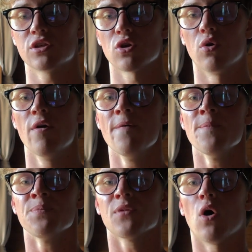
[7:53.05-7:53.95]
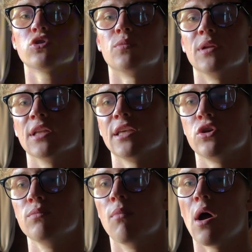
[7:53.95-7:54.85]
So ultimately,
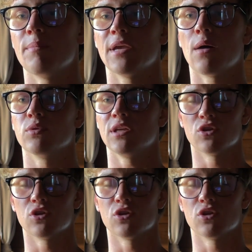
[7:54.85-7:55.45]
you might be able to,